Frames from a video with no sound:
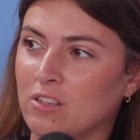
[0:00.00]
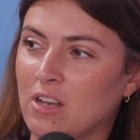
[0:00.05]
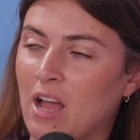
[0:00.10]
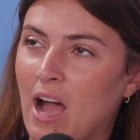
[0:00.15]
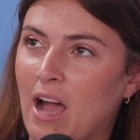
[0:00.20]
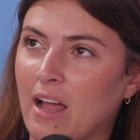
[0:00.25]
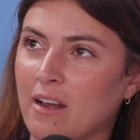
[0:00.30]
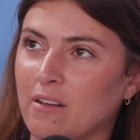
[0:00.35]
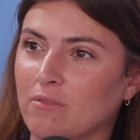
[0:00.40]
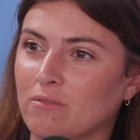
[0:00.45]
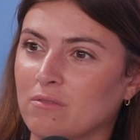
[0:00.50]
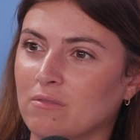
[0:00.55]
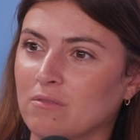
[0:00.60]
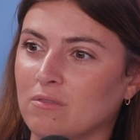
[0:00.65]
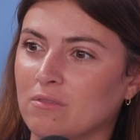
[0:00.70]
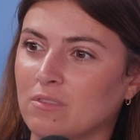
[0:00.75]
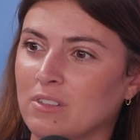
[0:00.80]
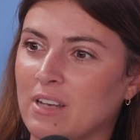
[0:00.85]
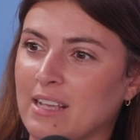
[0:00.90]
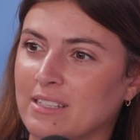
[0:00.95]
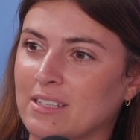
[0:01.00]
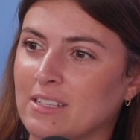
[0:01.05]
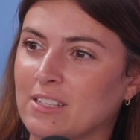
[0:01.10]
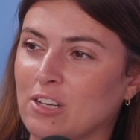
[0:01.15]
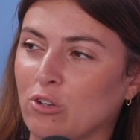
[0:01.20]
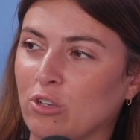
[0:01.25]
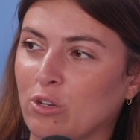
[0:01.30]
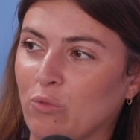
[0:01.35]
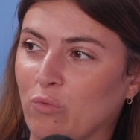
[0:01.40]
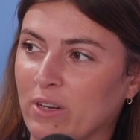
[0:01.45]
Like not
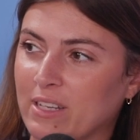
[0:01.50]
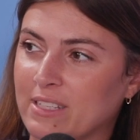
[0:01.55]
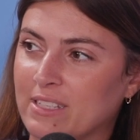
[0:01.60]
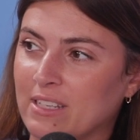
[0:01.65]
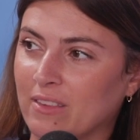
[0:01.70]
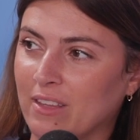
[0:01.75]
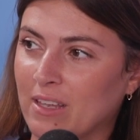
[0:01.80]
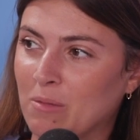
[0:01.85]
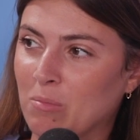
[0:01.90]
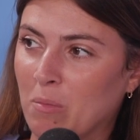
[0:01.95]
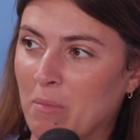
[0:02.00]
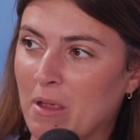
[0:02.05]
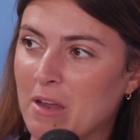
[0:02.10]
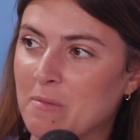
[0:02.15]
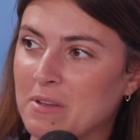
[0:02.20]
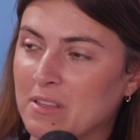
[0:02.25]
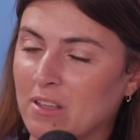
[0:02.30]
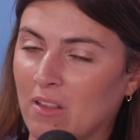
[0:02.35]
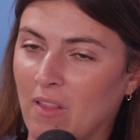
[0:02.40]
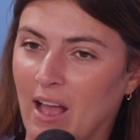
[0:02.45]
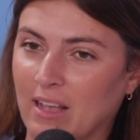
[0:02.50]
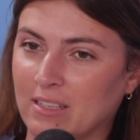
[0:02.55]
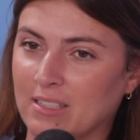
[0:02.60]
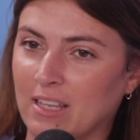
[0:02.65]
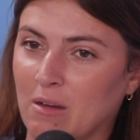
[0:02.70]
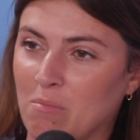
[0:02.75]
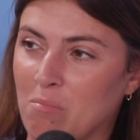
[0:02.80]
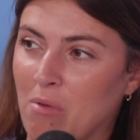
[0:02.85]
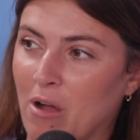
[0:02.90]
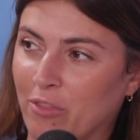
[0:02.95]
necessarily recently but maybe in the last
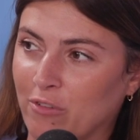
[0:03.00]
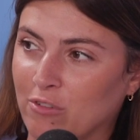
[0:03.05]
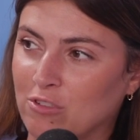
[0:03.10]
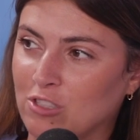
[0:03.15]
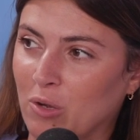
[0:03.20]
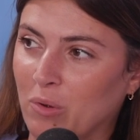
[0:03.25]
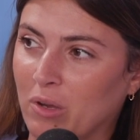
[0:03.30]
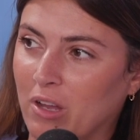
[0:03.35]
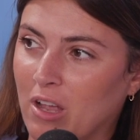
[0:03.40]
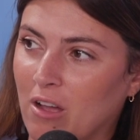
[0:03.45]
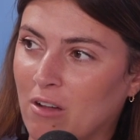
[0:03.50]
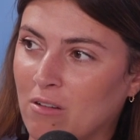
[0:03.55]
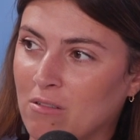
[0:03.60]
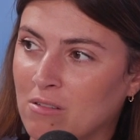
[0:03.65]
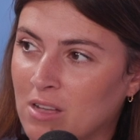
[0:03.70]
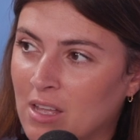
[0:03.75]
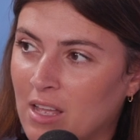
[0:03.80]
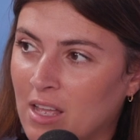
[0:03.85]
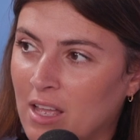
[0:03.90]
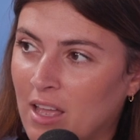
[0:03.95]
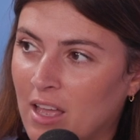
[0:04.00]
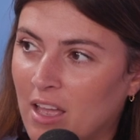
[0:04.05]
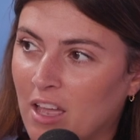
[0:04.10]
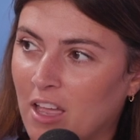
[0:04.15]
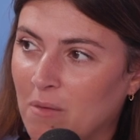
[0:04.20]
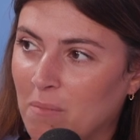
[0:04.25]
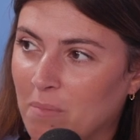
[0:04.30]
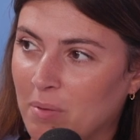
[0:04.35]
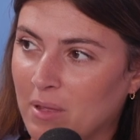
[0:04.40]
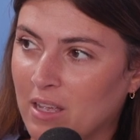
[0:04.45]
like month or so ago
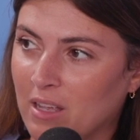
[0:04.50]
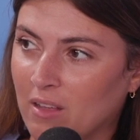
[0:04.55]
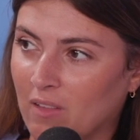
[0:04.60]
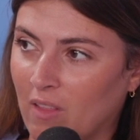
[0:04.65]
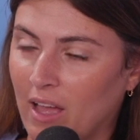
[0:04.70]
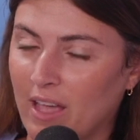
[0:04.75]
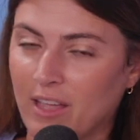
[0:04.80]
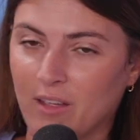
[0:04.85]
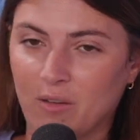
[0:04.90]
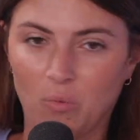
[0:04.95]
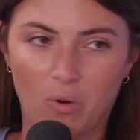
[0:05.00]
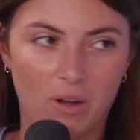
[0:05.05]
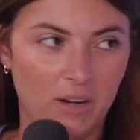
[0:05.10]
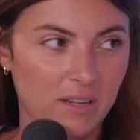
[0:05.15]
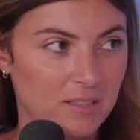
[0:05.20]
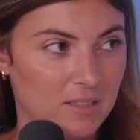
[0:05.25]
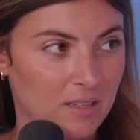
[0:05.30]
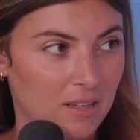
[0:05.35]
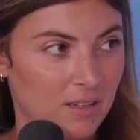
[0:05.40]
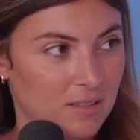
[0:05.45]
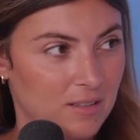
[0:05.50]
and being like what is